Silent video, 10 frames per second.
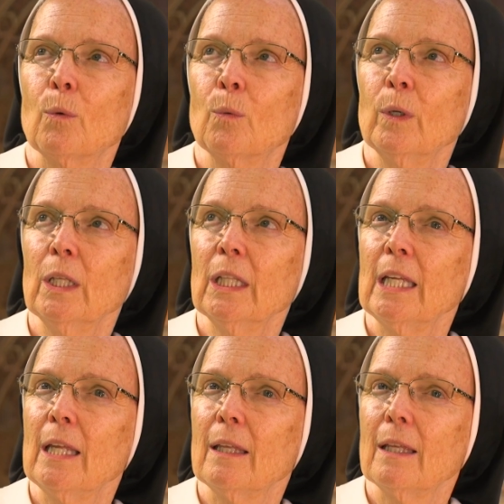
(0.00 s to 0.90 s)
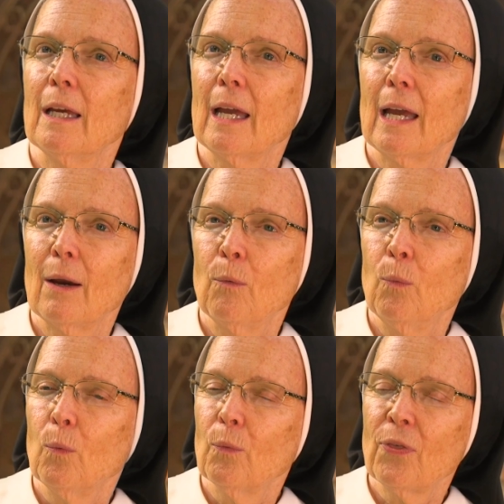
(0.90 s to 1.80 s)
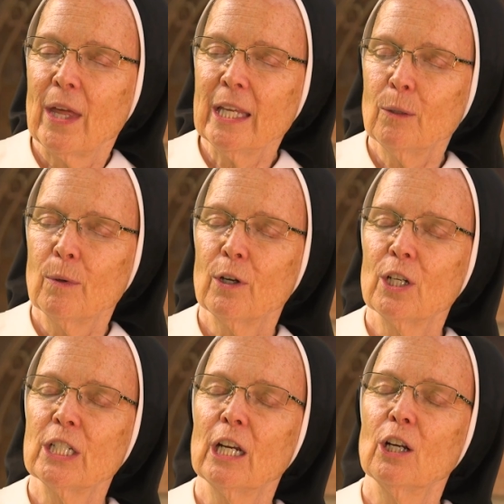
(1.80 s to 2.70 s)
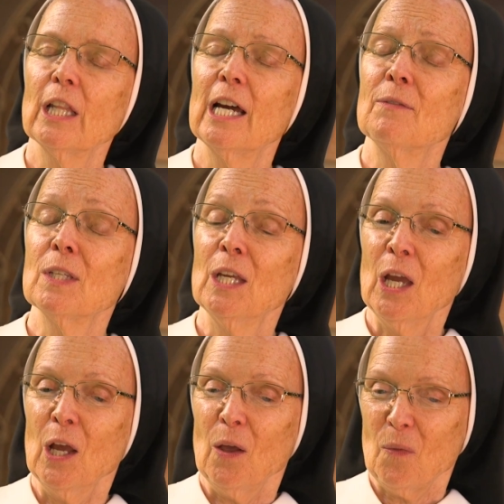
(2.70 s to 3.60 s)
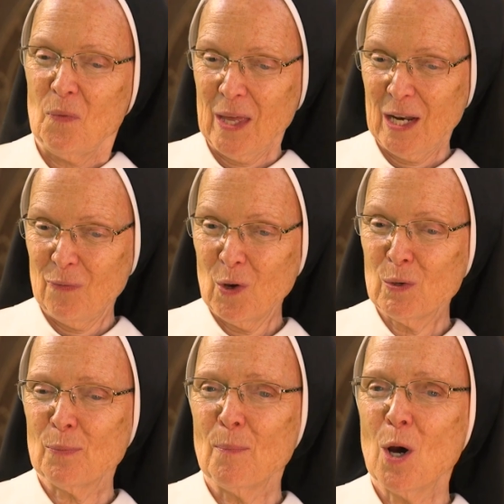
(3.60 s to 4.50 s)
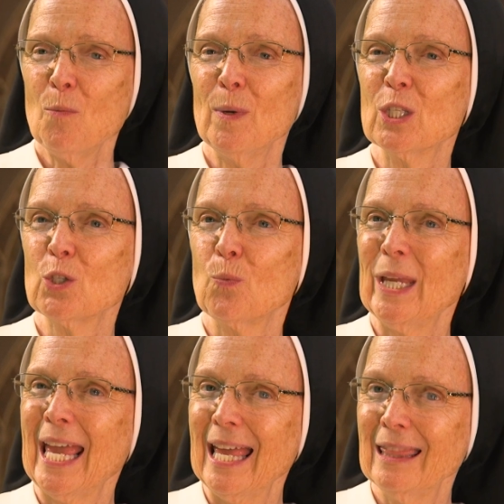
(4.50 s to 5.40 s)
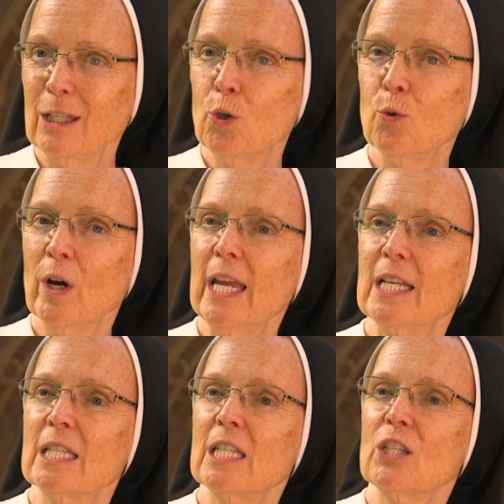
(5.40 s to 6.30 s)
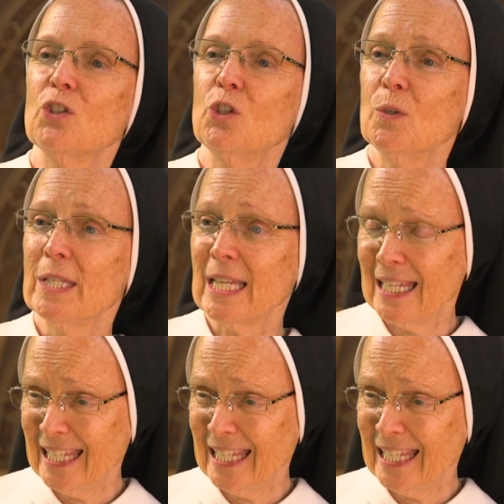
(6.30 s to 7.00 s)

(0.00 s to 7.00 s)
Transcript: really thank Him with our entire lives that at those moments we had the grace to say